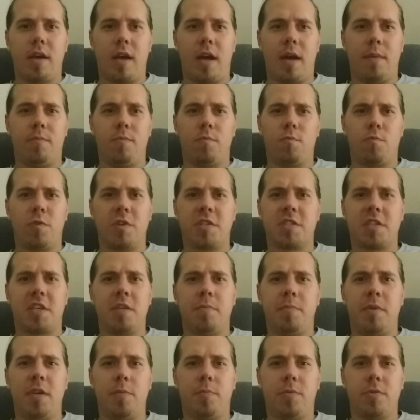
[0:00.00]
I'm
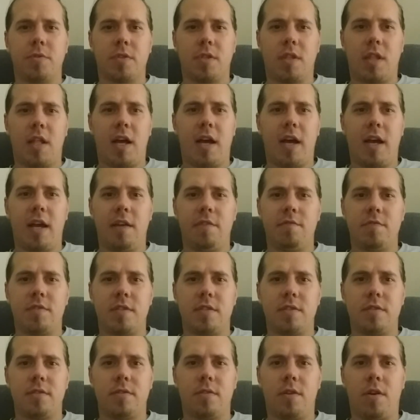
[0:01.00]
risking people's lives
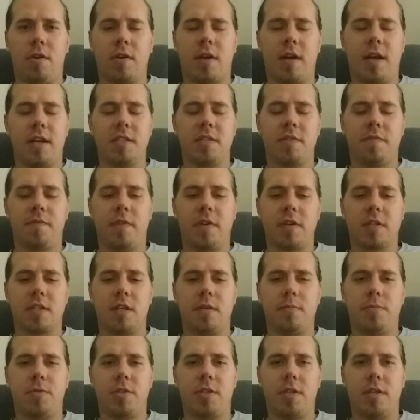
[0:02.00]
and all kinds of fucked
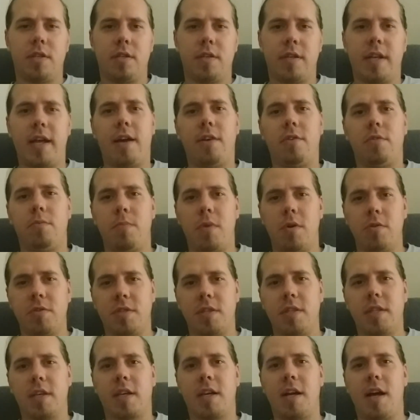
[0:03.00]
up shit. Now,
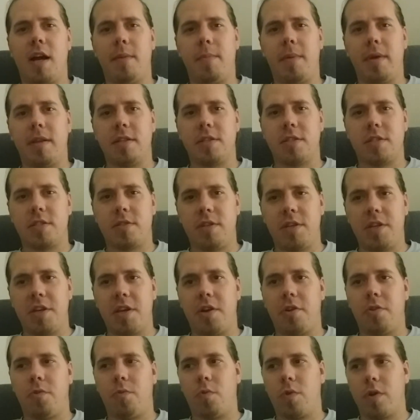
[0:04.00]
most of the comments,
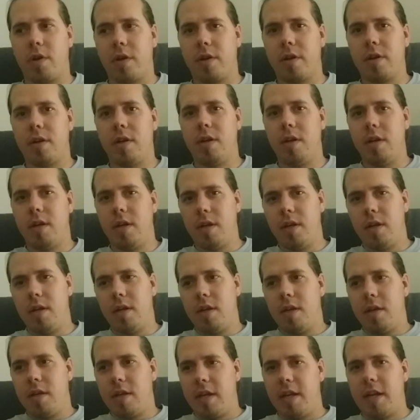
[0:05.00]
were
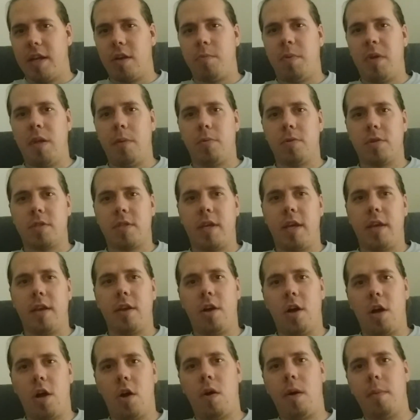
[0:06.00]
people saying,
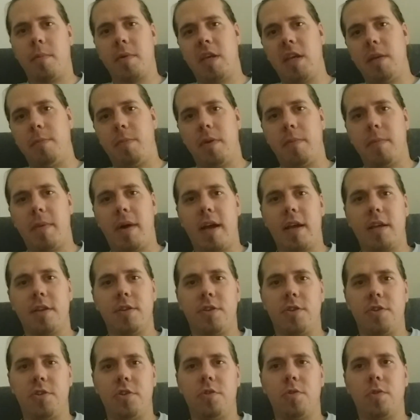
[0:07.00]
"Oh, I'm keeping mine
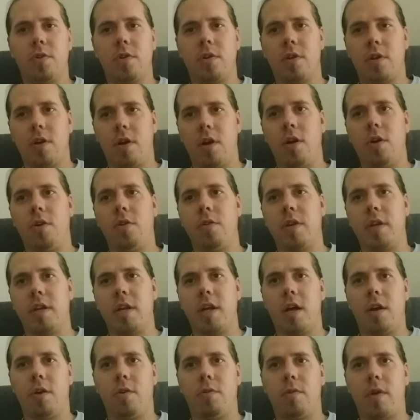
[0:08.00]
too," or "Oh,
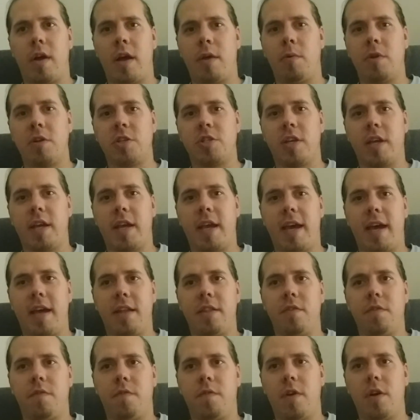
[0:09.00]
I wish I
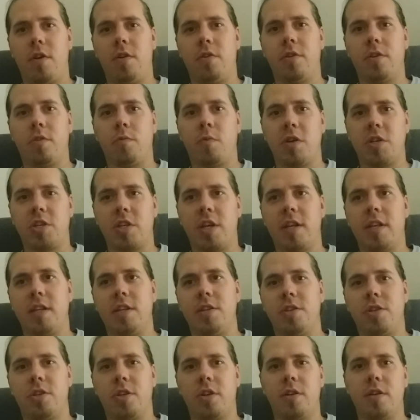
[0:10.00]
had the phone," or "Wish I
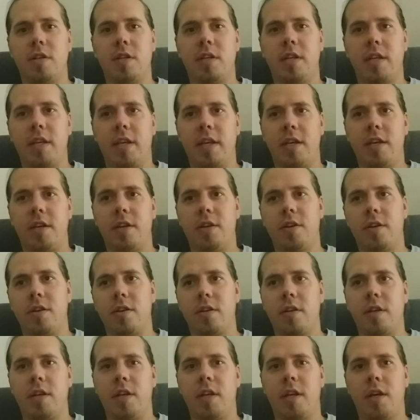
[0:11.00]
didn't turn it in,"
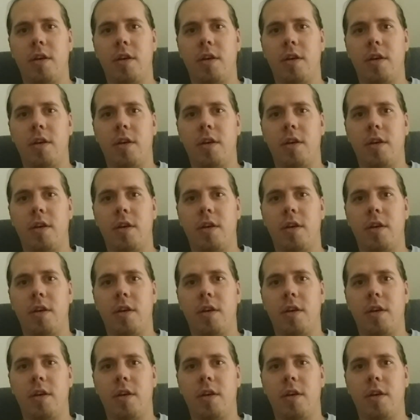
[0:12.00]
or